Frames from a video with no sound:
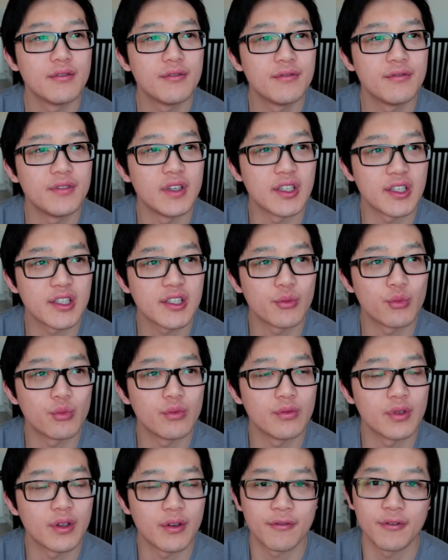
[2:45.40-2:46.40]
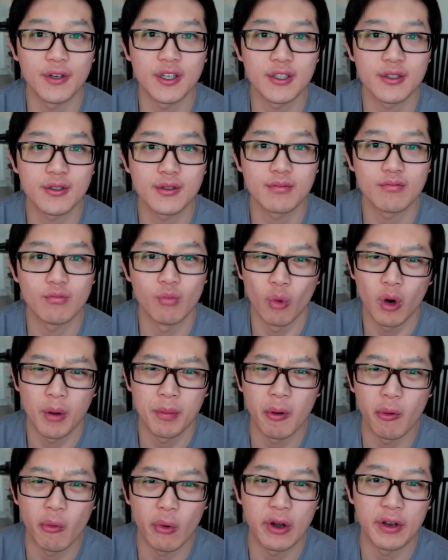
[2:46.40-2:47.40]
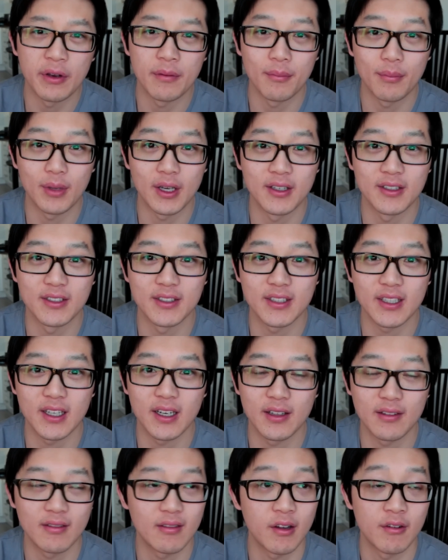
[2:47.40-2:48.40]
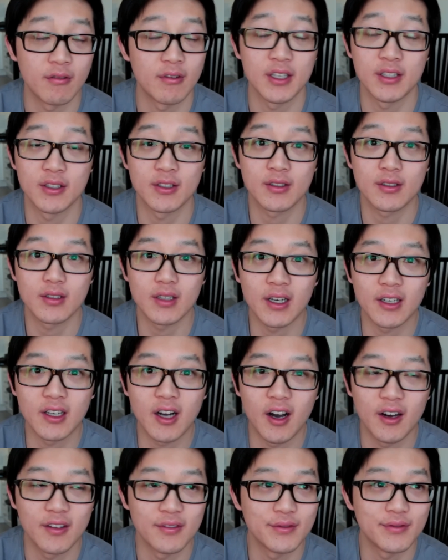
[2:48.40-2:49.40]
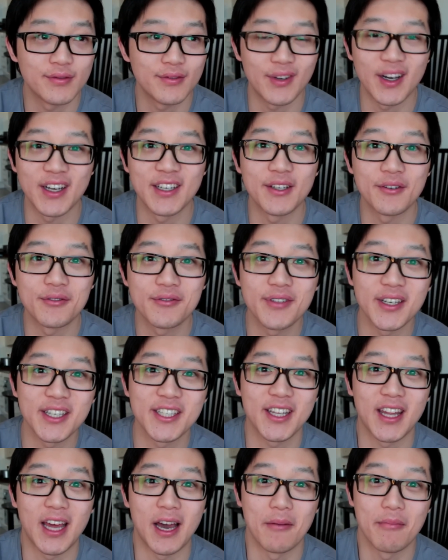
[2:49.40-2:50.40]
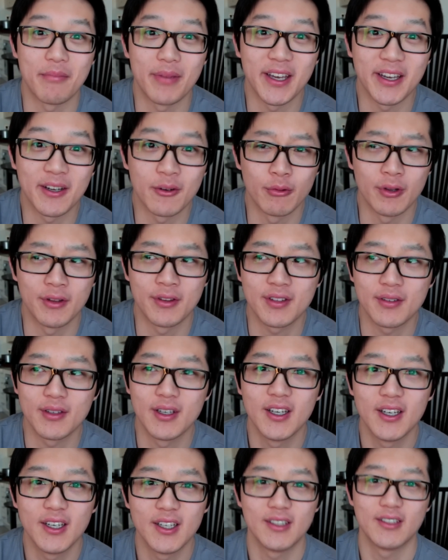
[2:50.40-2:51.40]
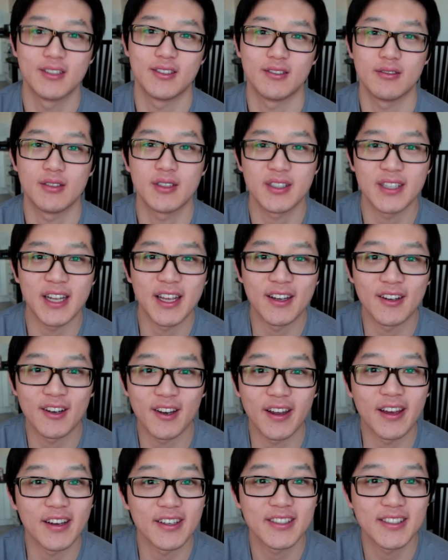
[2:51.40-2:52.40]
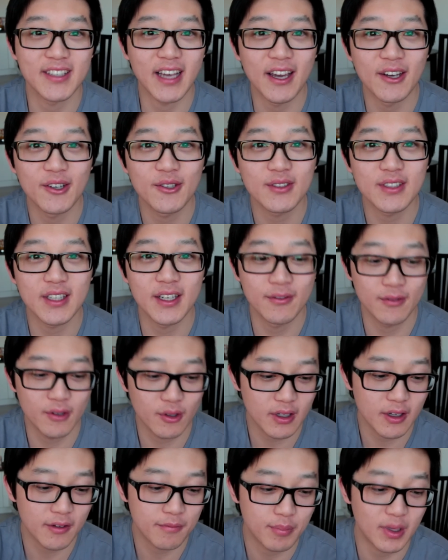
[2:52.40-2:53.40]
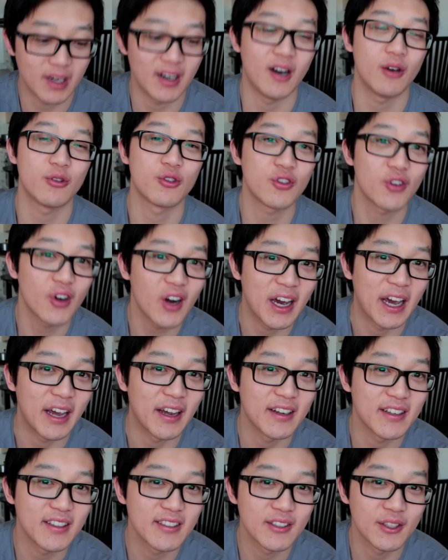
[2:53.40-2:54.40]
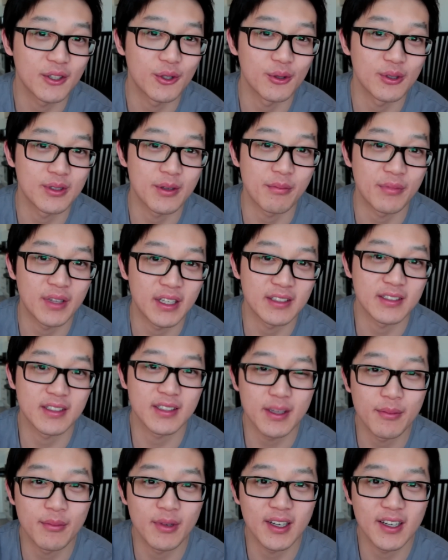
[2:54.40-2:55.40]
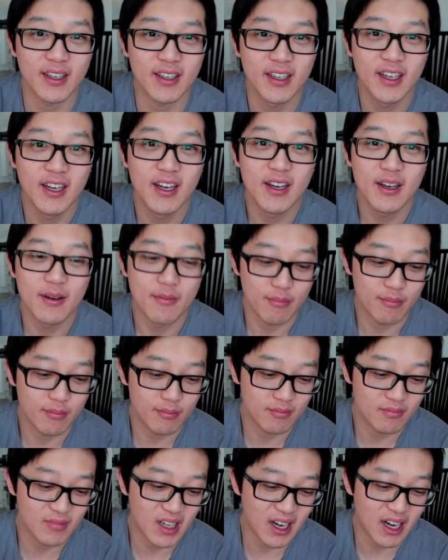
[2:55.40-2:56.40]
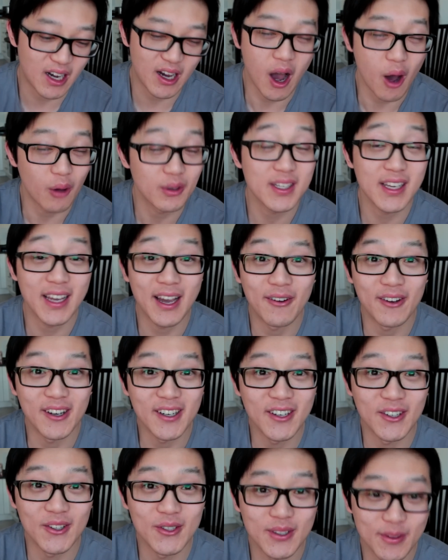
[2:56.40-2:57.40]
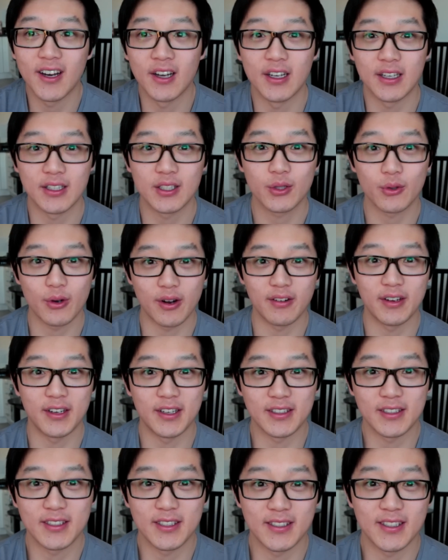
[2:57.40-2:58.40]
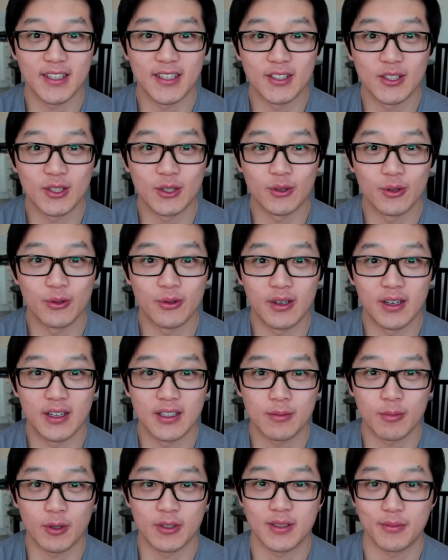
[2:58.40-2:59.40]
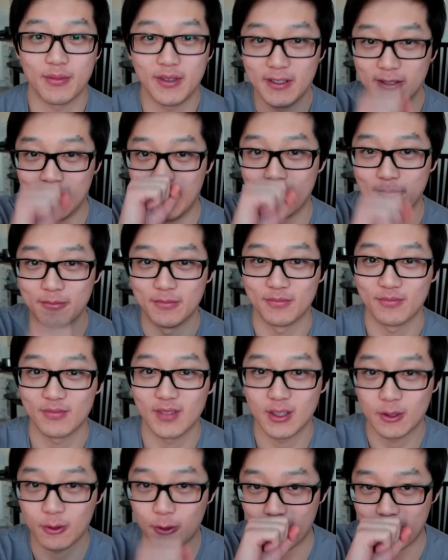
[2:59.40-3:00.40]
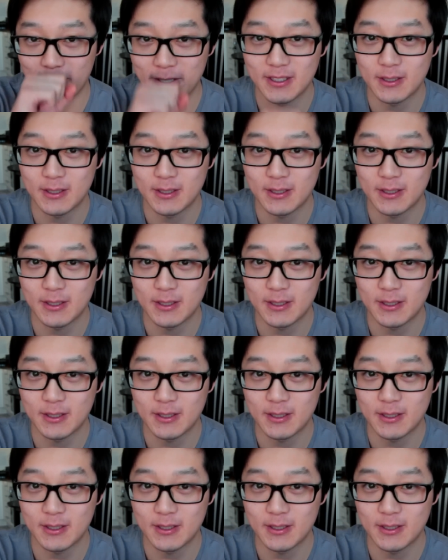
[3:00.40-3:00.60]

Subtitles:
fish Whopper one, because I can't find a fish that big with snake-like scales in real life, but I'll try to do something similar. I'll see how it goes. Unless Square Enix decides to sponsor me. Square Enix,